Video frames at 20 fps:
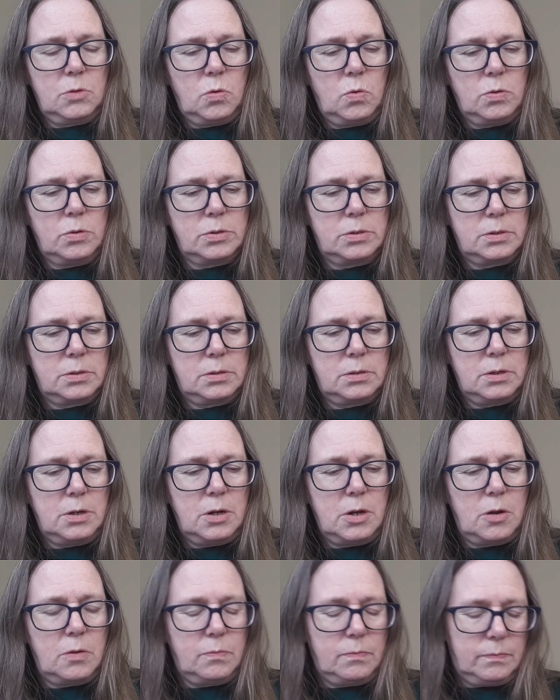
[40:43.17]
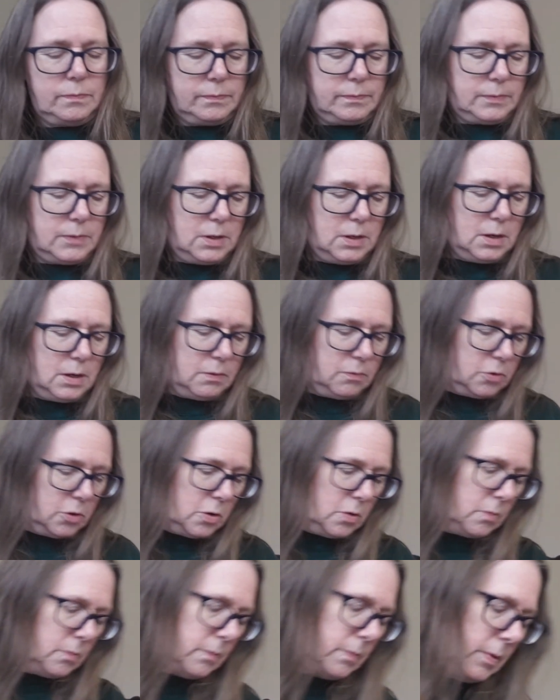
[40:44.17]
course, you know, you never
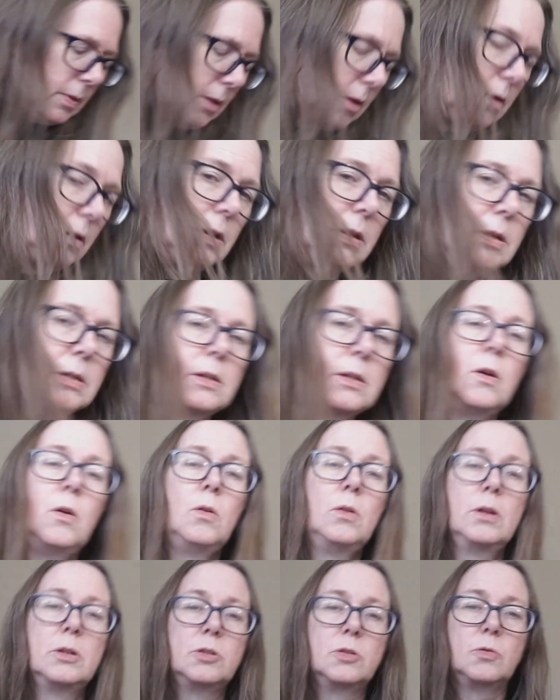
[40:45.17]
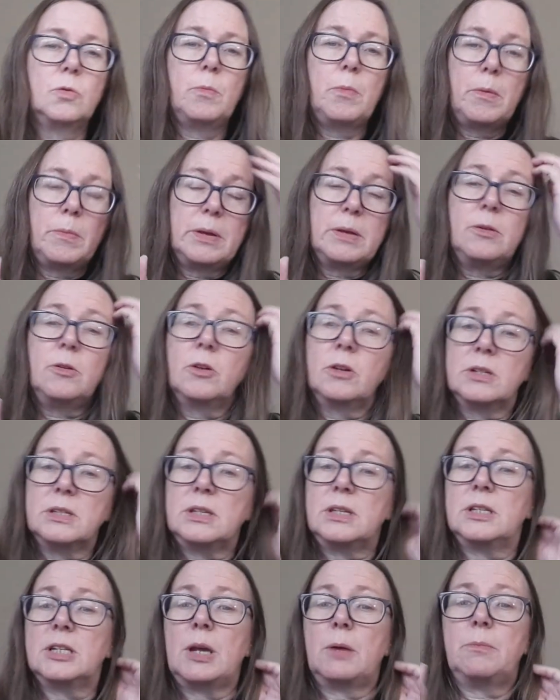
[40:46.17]
know. There it is. Hold on just one moment. You're going to
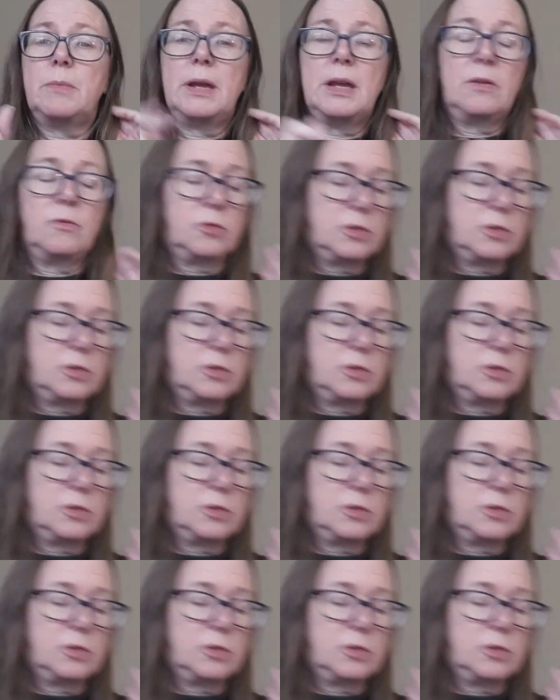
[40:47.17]
see the top of my head